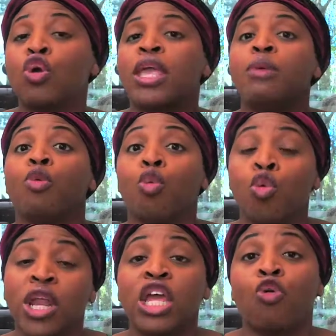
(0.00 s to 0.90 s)
keep
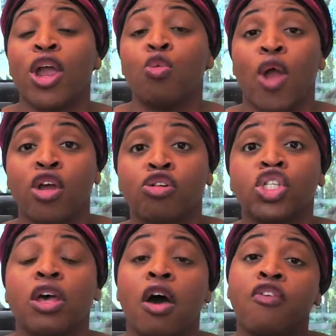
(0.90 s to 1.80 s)
really great
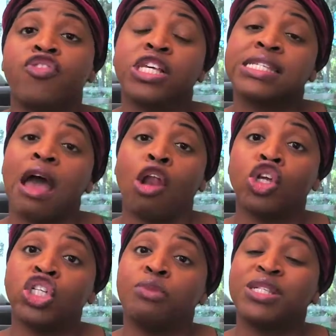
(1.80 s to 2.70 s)
records of the
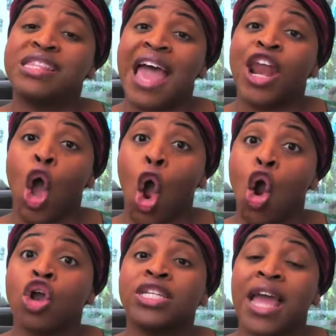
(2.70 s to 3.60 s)
scholarships that
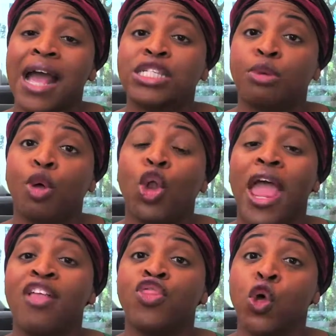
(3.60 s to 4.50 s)
are taxable
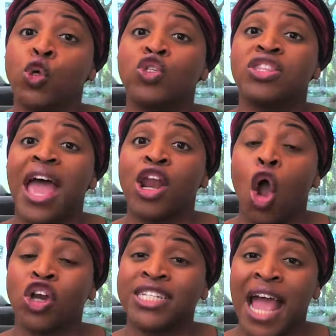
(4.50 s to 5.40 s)
and those that
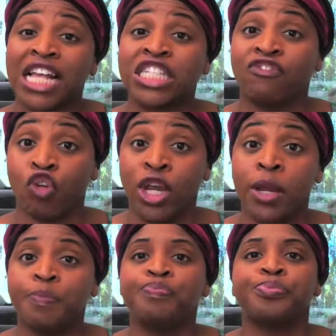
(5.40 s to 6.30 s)
are tax-free.
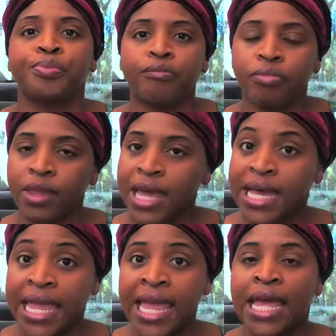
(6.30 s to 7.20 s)

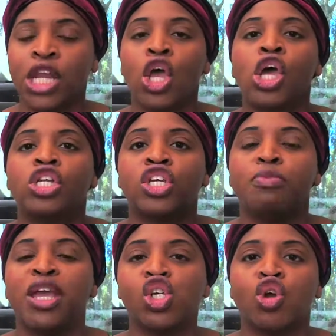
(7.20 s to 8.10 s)
Again, to
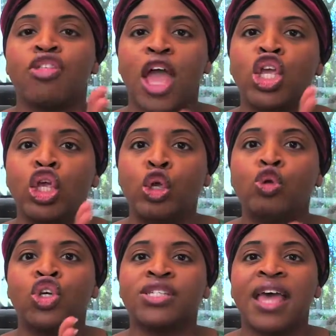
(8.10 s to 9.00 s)
make sure that you
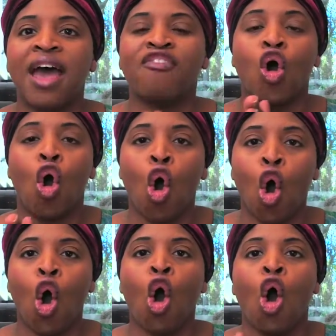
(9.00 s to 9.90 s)
just have
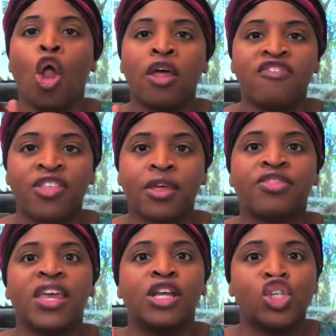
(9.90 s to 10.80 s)
all of the
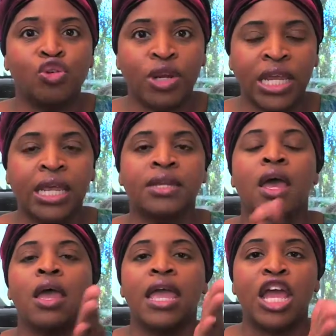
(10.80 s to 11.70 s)
things you need
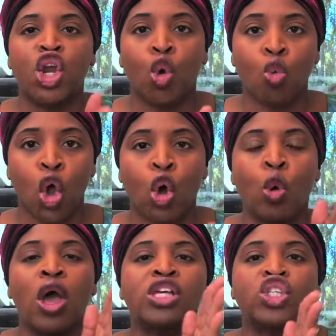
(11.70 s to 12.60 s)
in a
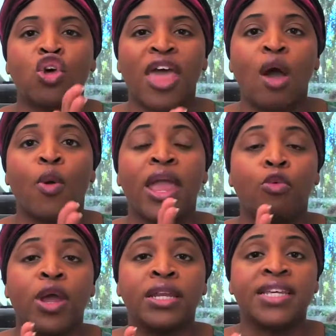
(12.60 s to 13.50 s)
row, so that way
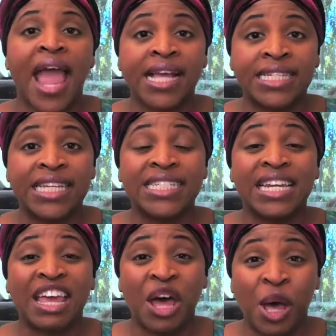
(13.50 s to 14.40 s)
when tax
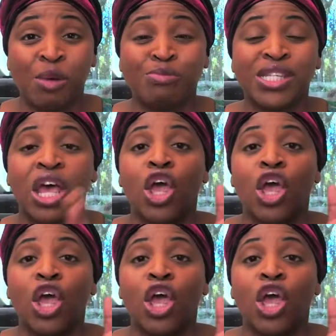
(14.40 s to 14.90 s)
season comes,